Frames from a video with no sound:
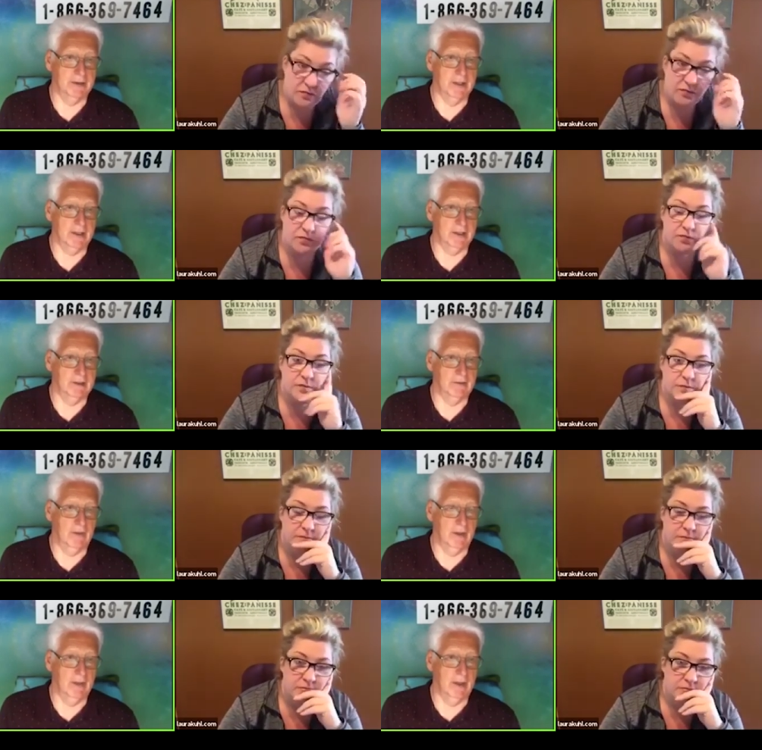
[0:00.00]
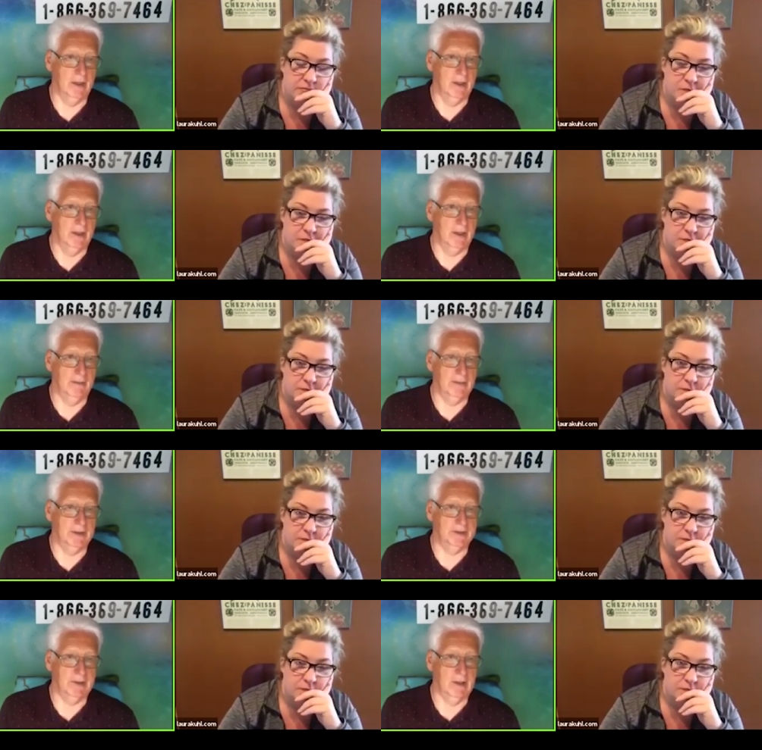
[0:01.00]
Speaker 1: seconds in front of me. It'd be
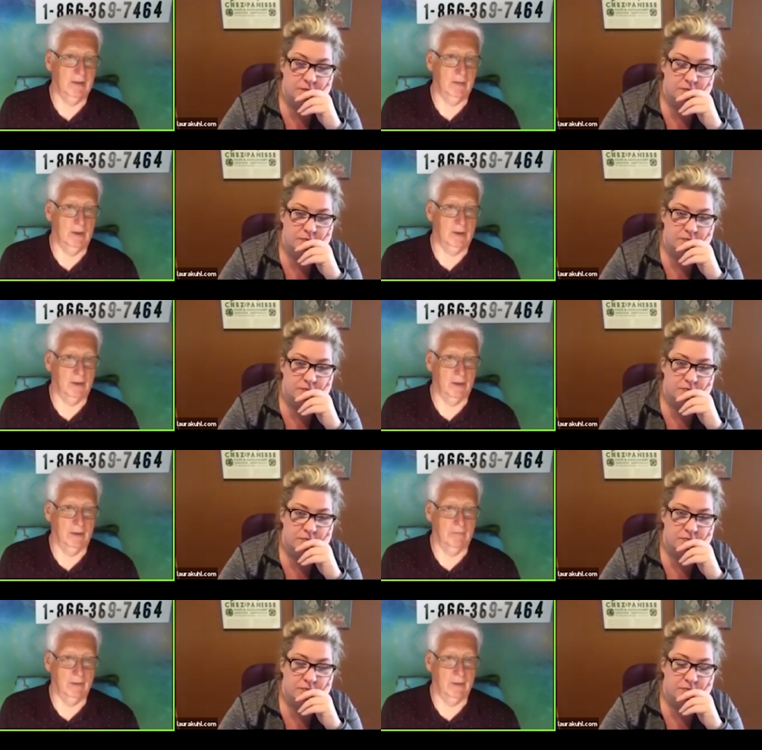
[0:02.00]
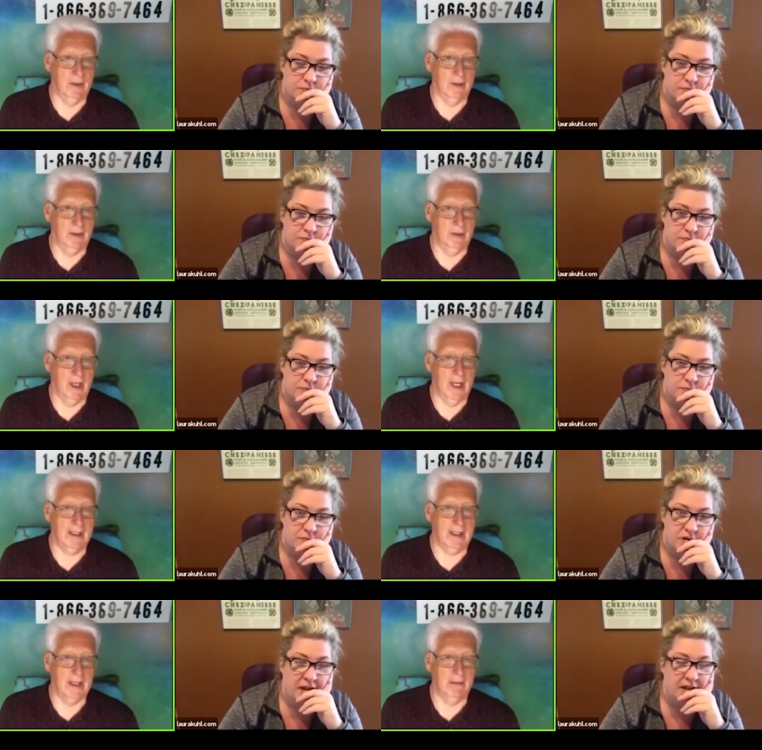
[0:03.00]
a scary world to live in, right?
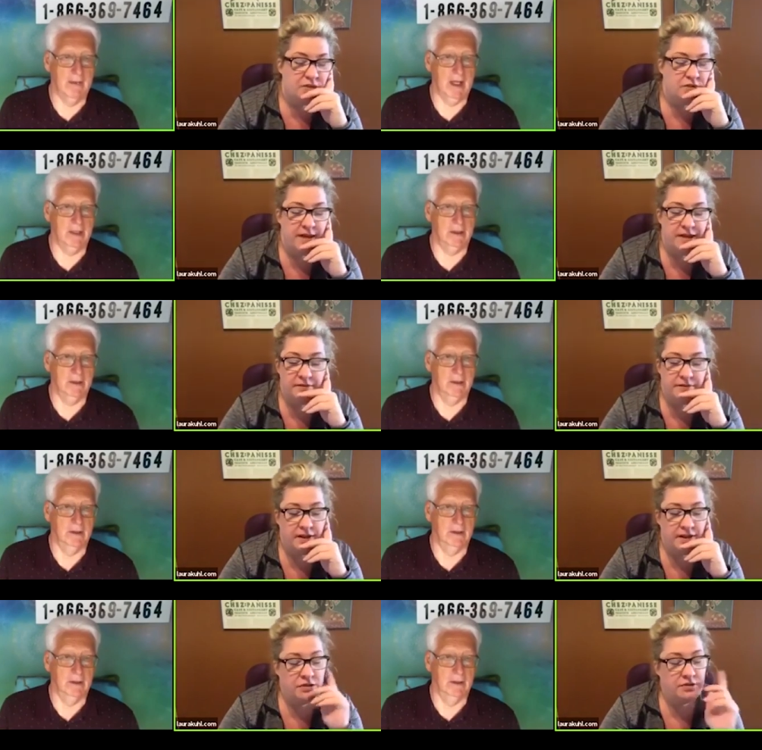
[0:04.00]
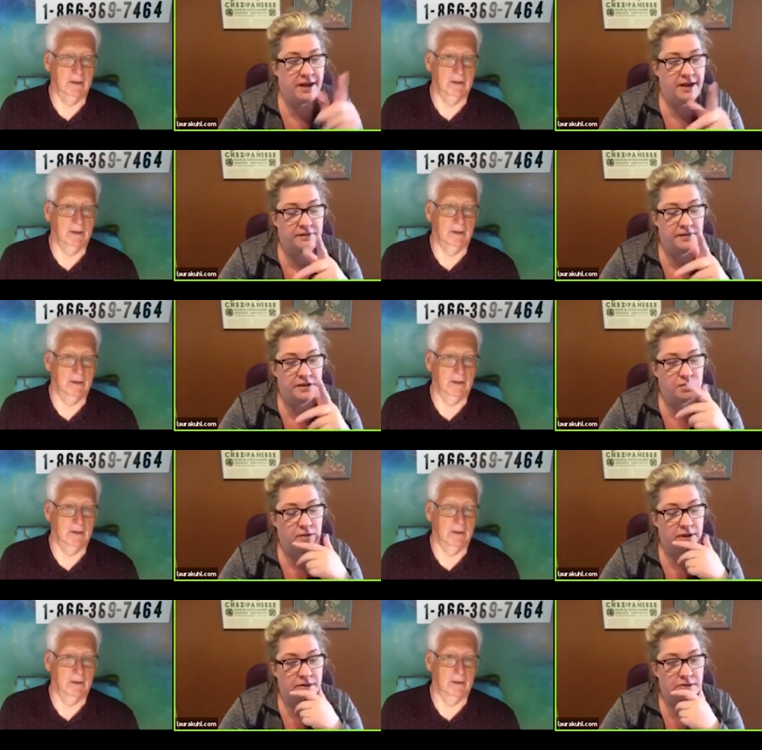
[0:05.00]
I
Speaker 2: do manifest
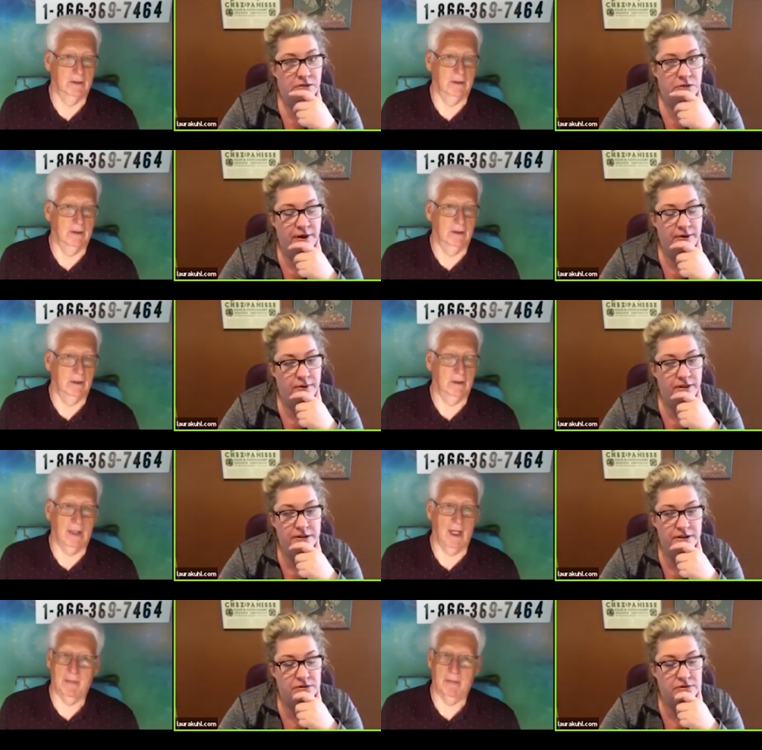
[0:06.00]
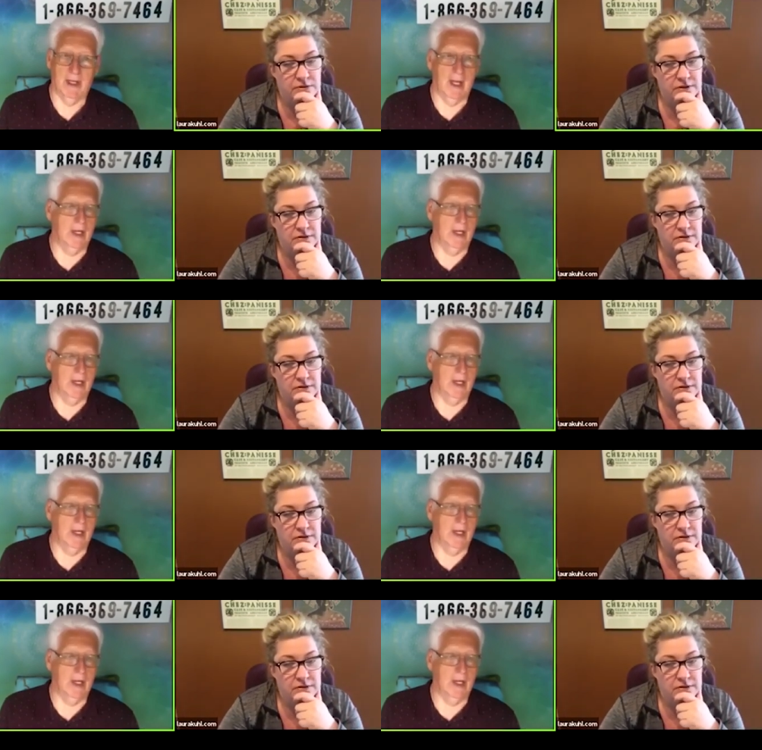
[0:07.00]
quite well
Speaker 1: though. Yeah, but